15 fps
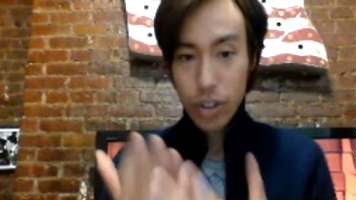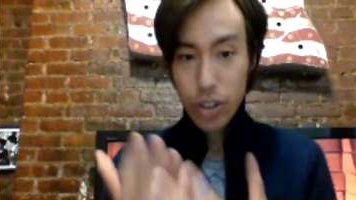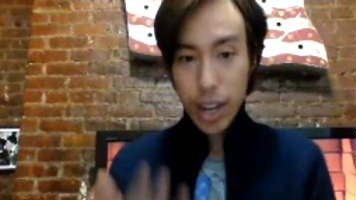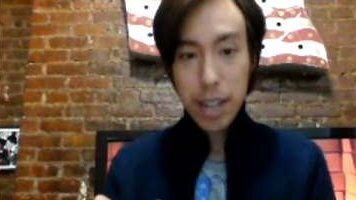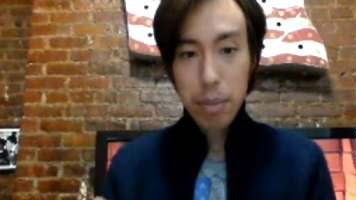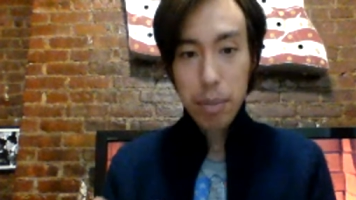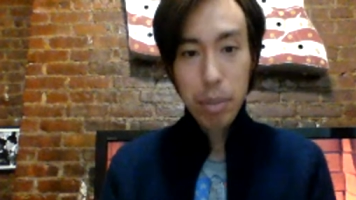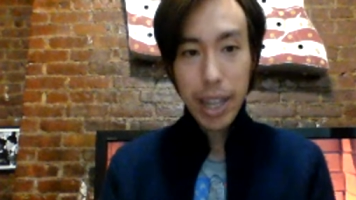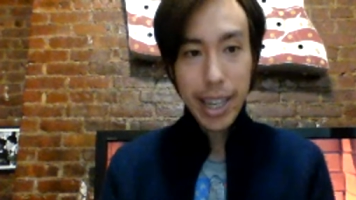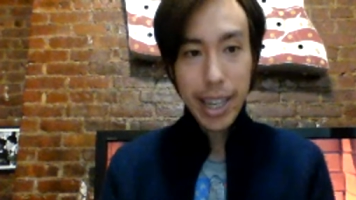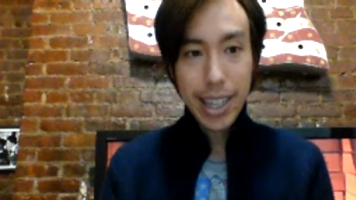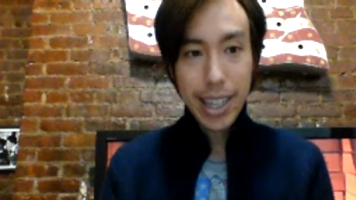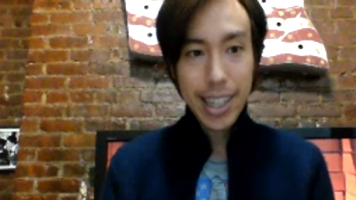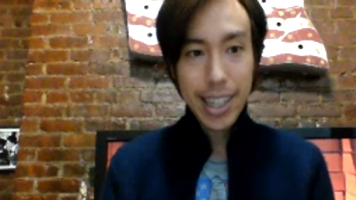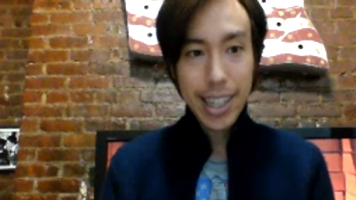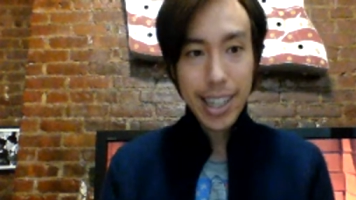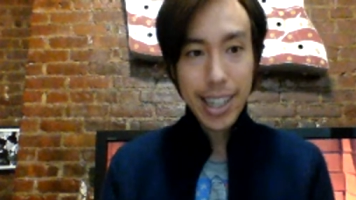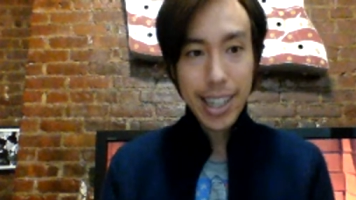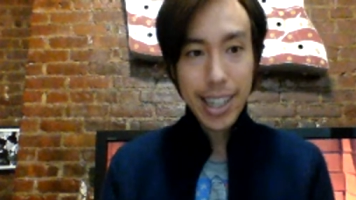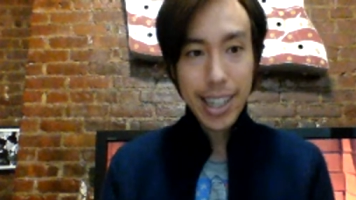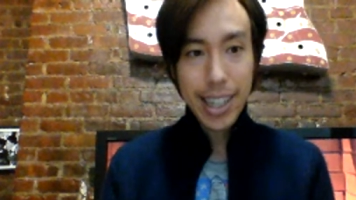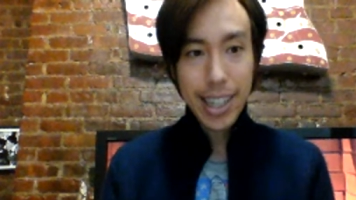Jacob Blake,
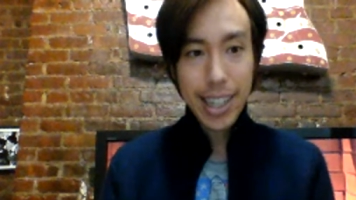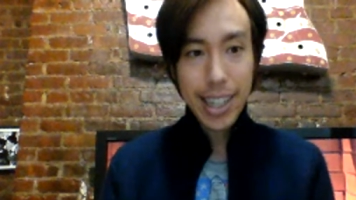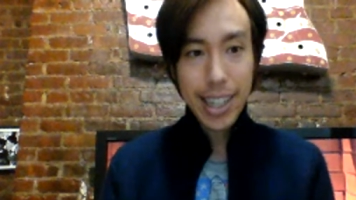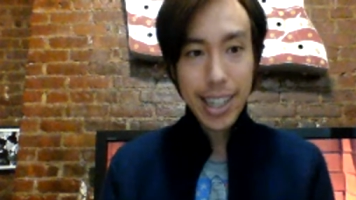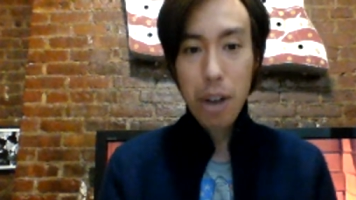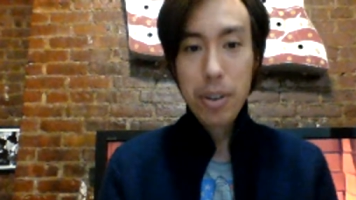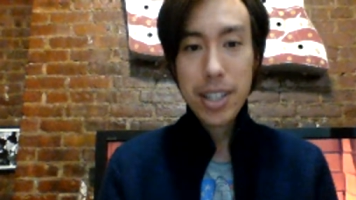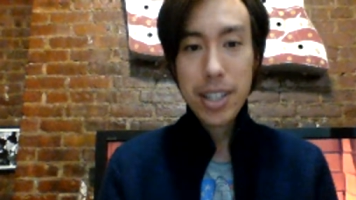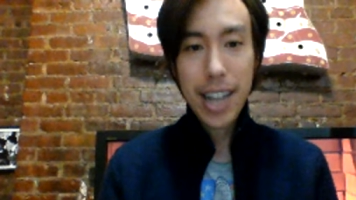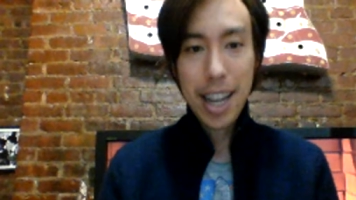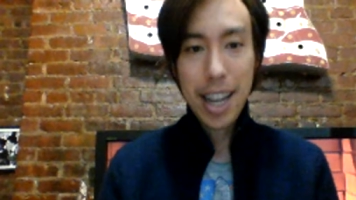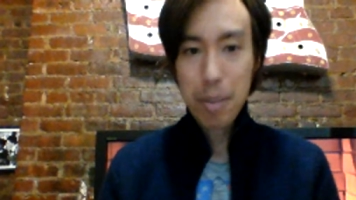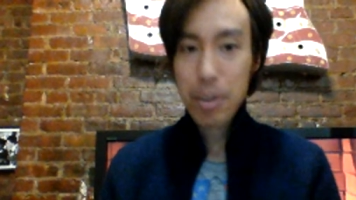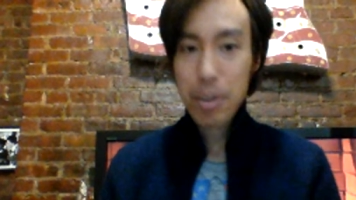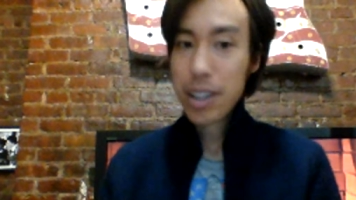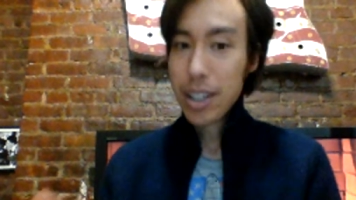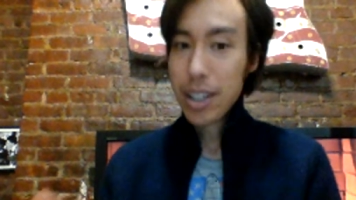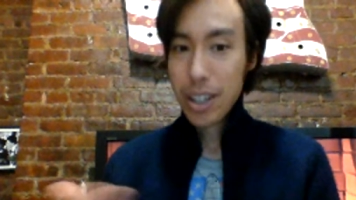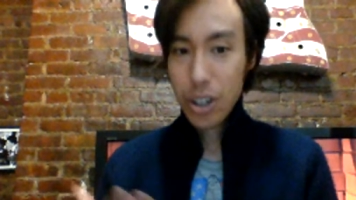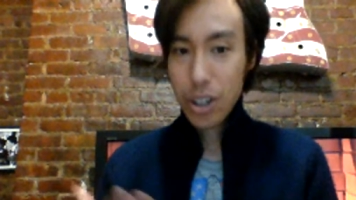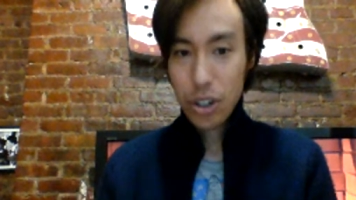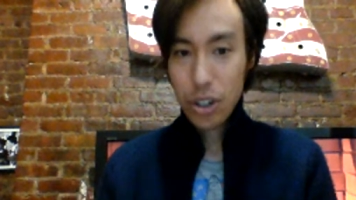if you don't know his name,
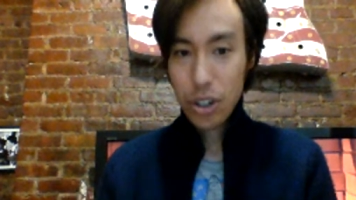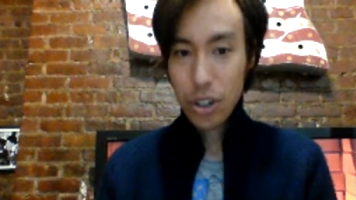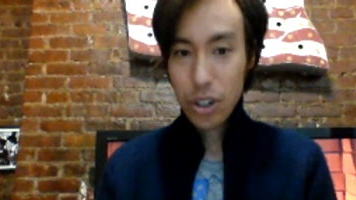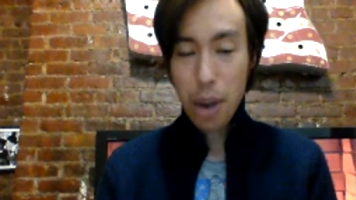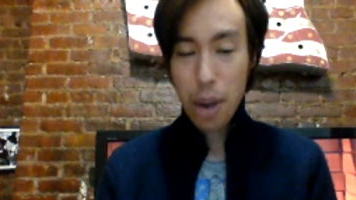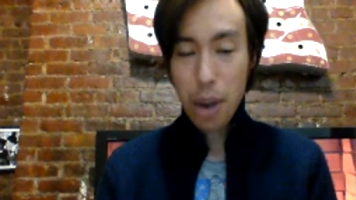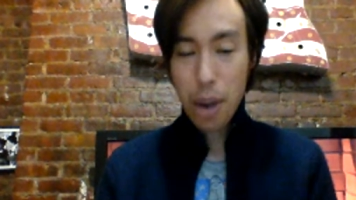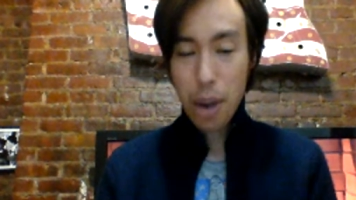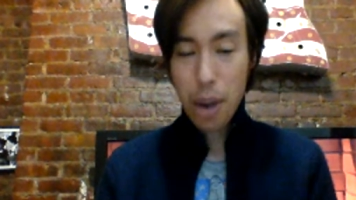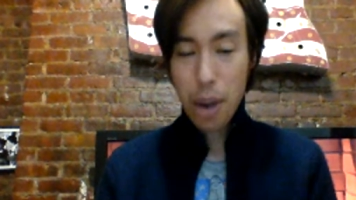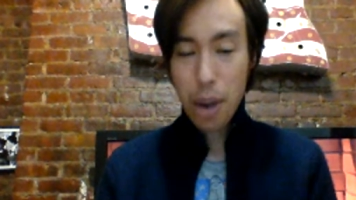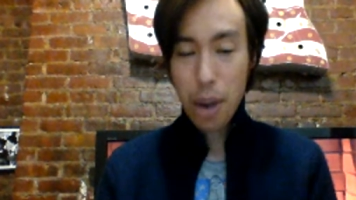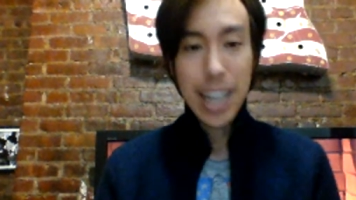you should know it.